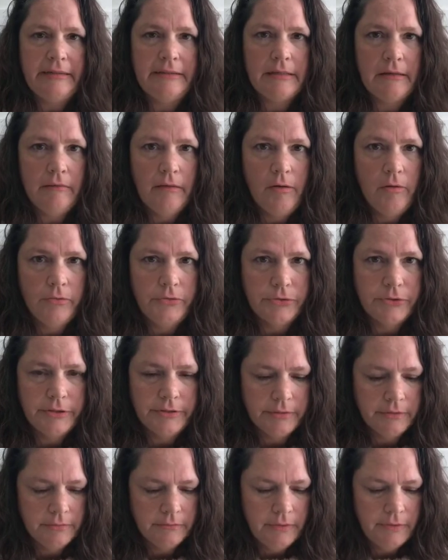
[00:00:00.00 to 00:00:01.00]

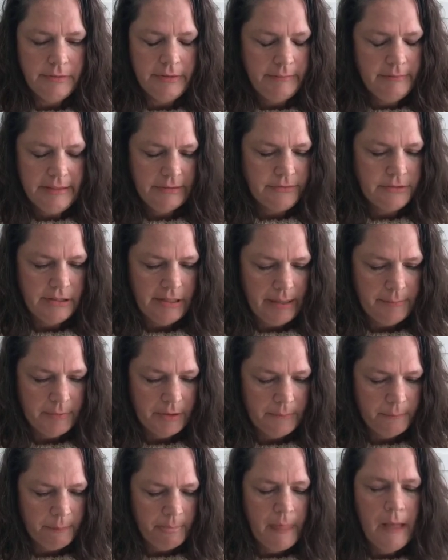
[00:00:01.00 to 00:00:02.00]
disclaimer,
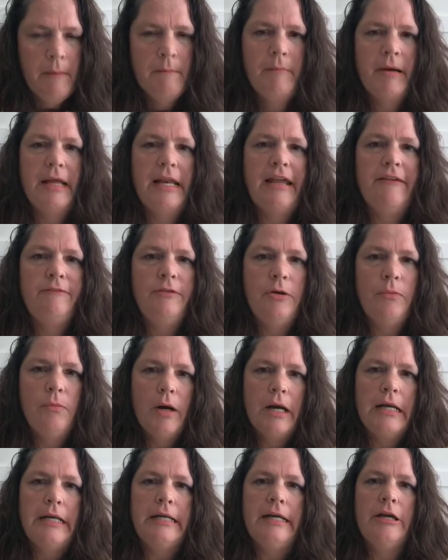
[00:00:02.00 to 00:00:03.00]
but if you
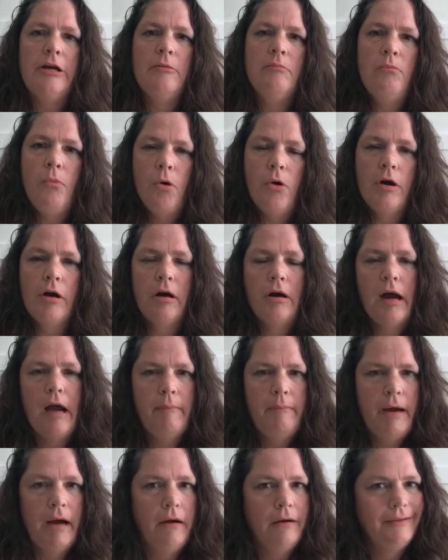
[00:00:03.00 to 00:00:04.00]
wanted to hear more
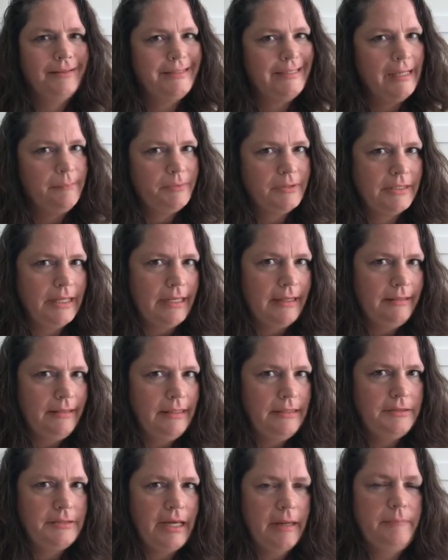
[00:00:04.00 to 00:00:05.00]
about tips like
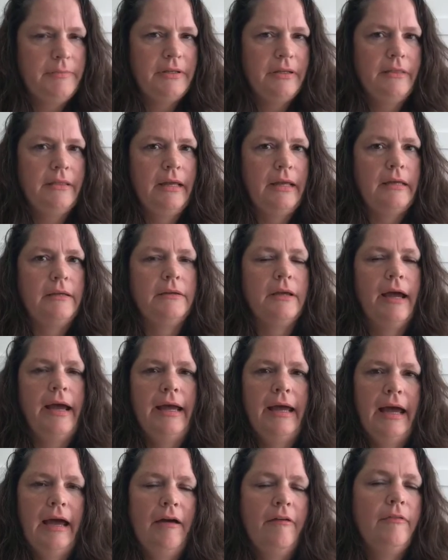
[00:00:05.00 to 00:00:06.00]
these types of things, I
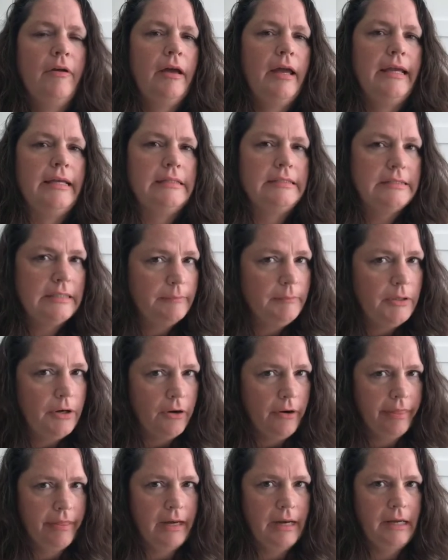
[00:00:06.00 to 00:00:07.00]
have a
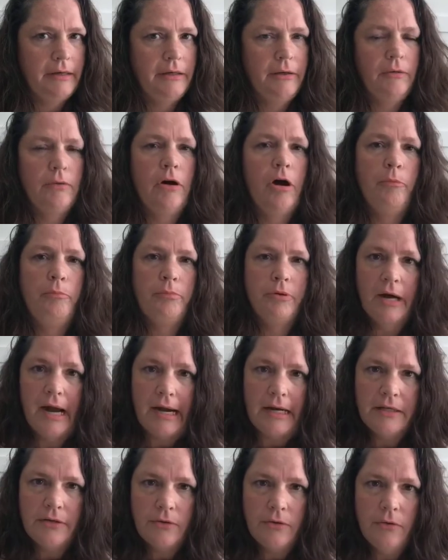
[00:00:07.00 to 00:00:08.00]
seminar that I do called
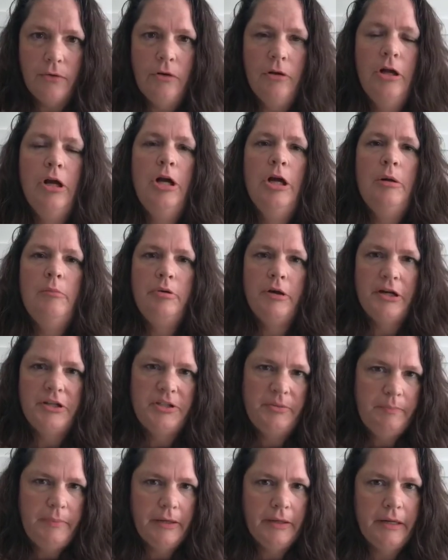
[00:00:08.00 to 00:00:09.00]
Practical
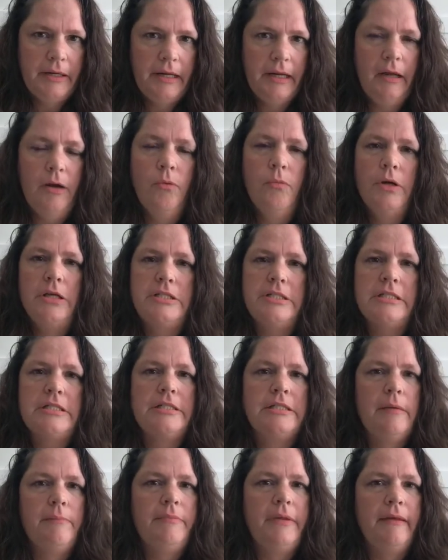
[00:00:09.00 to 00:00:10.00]
Prosperity, which is
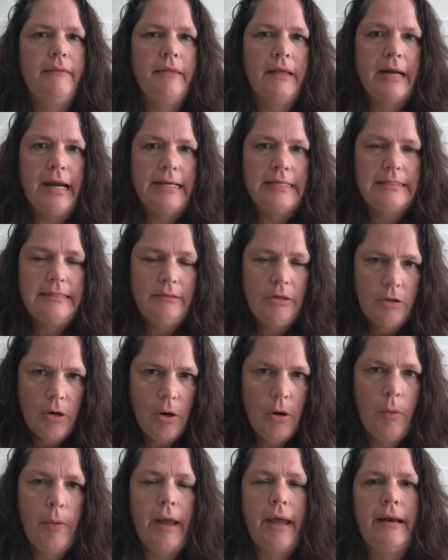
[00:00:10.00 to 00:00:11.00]
something that I
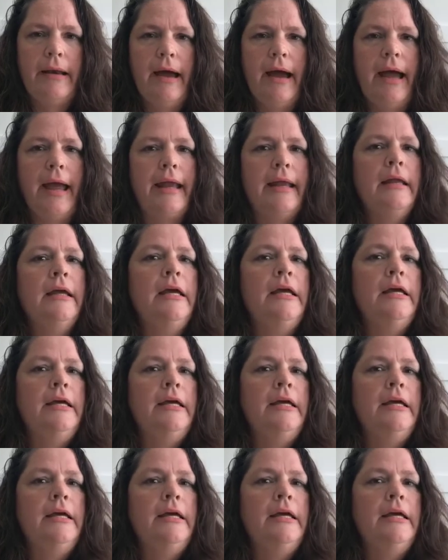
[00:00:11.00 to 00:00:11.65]
go and I